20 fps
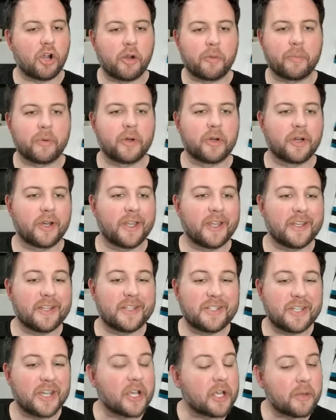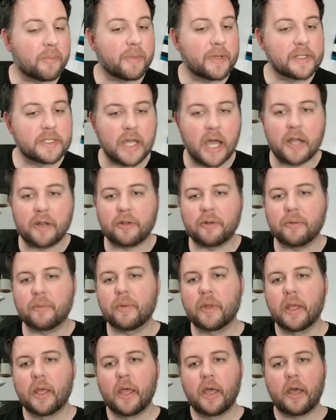Carpenter and Jacob MacDonald
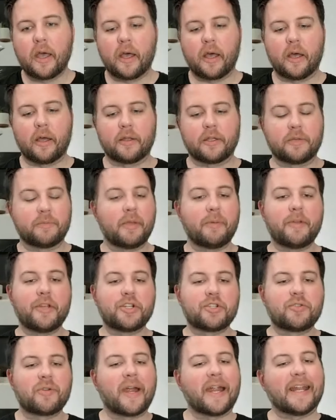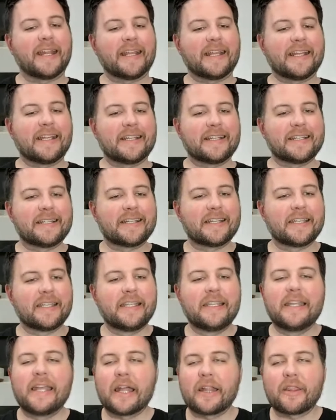uh, to maybe try to
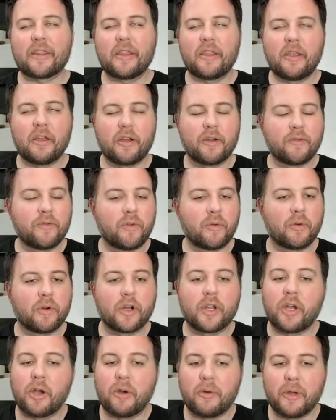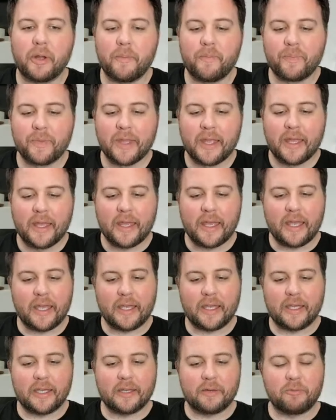get the young forward going.
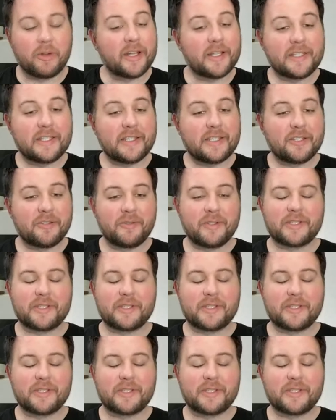And what does he do?